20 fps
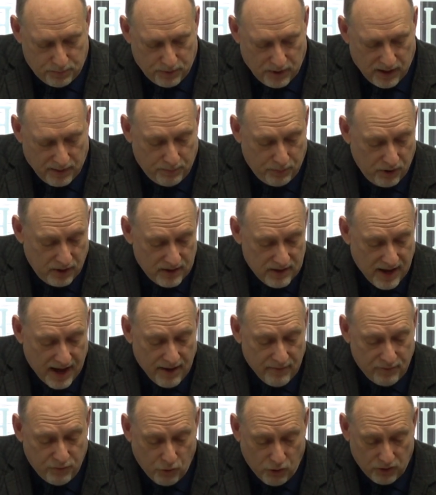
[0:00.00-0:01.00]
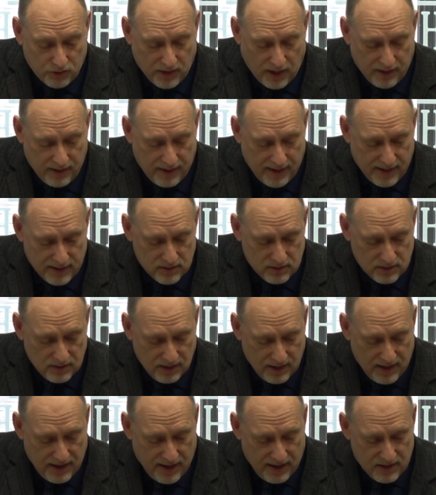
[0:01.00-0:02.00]
uh, put not forth thine hands,
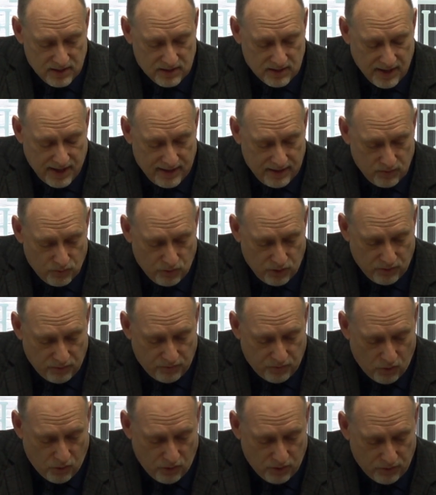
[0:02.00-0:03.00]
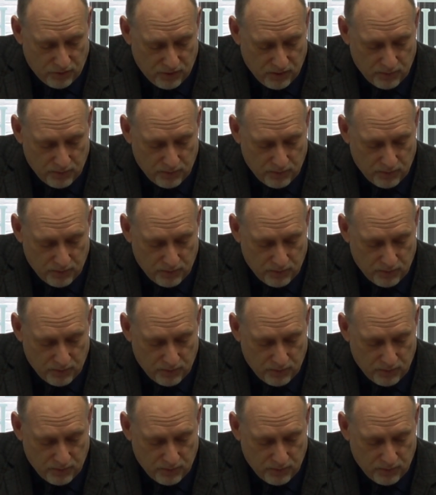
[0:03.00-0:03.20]
and Satan went forth